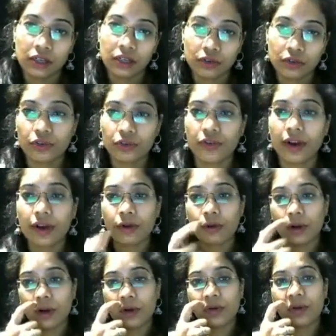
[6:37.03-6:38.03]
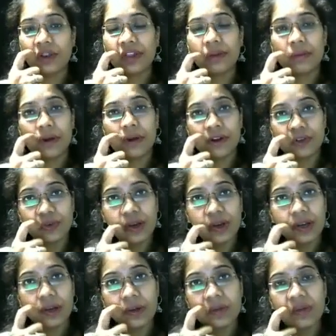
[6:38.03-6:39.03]
should try to control their blood
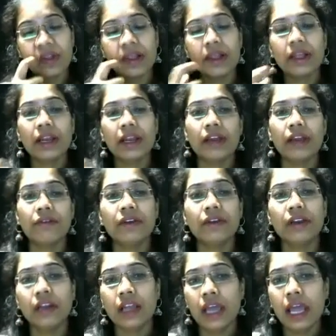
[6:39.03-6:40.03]
sugar level,